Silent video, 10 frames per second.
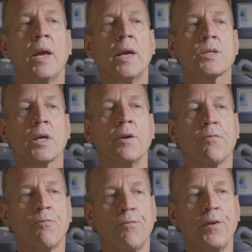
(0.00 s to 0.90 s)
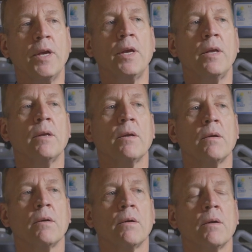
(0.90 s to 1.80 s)
it's going to feed
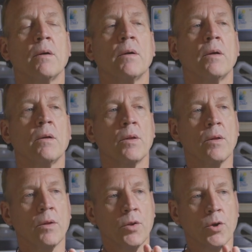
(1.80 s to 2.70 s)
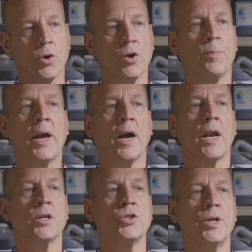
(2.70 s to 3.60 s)
the good
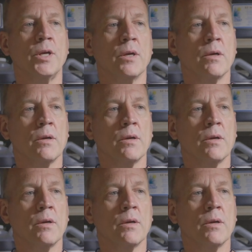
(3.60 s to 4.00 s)
biology,